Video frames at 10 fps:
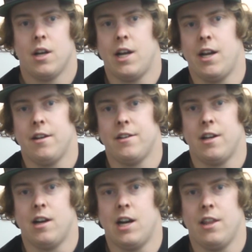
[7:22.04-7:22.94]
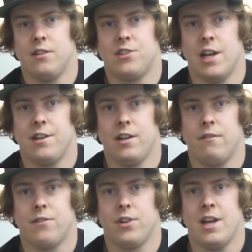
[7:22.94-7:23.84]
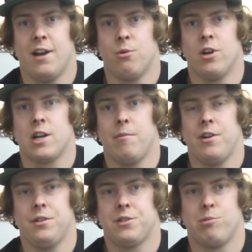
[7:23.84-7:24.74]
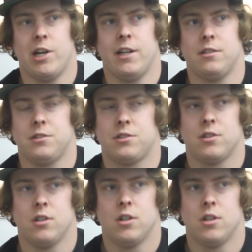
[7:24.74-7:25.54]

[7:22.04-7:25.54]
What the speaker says: and then send it in for the headwork. I'm going to do springs.